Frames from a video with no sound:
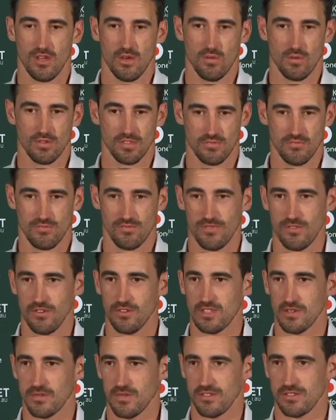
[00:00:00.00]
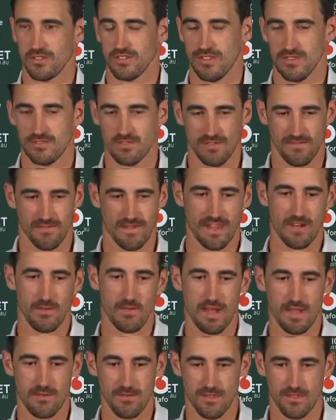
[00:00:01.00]
wasn't reversing, but it seemed to fade
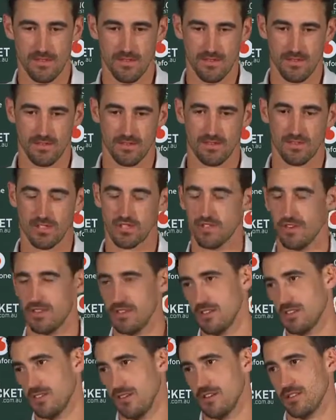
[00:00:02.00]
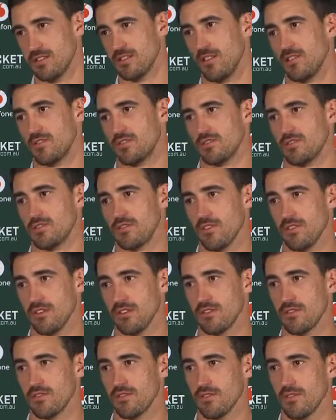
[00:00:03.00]
away with the shiny side, so I was just
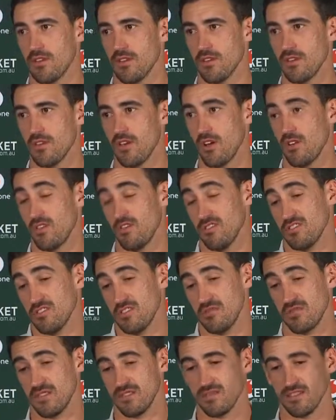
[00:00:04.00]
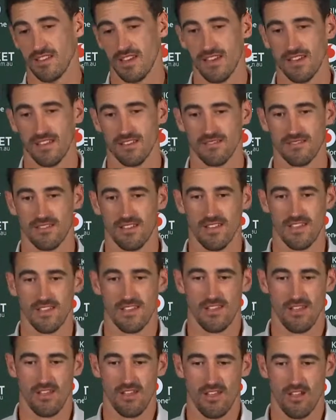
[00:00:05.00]
trying to go across him. And
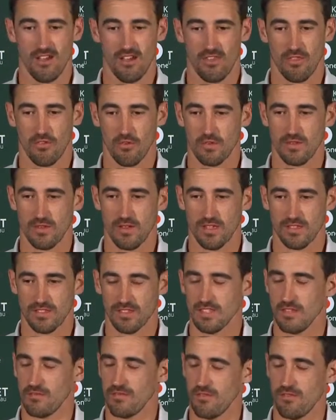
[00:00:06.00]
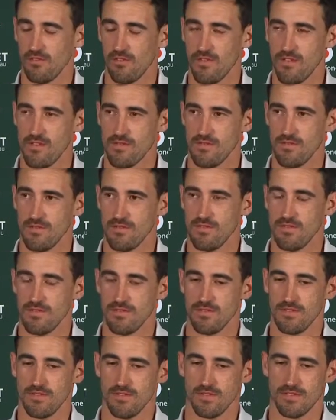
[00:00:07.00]
I thought, as I said before, that
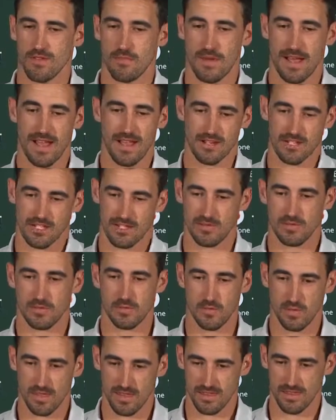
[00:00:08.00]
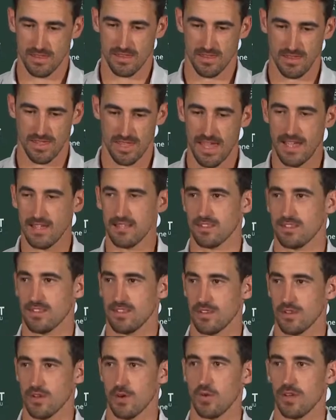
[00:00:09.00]
the partnerships with Gaz
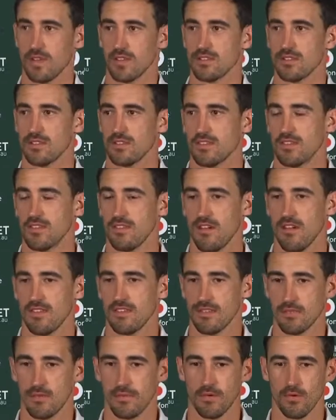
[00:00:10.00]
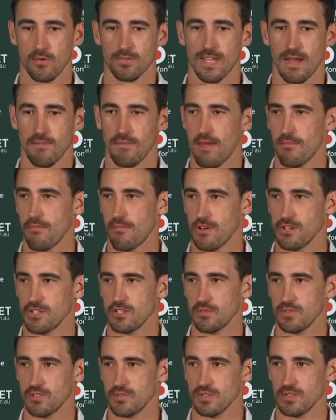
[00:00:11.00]
and the quicks, I think, built up that
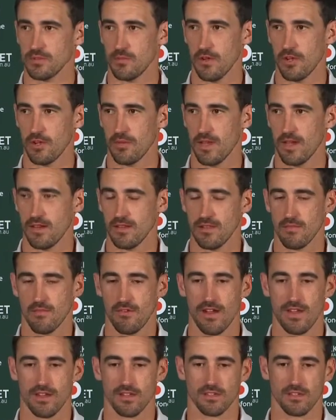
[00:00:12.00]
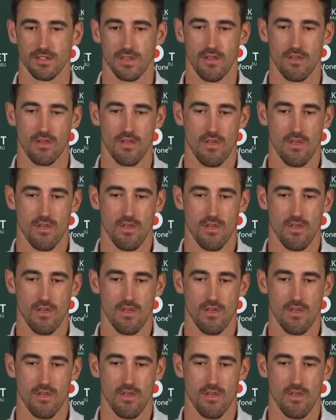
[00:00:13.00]
pressure, which we spoke about in the break. So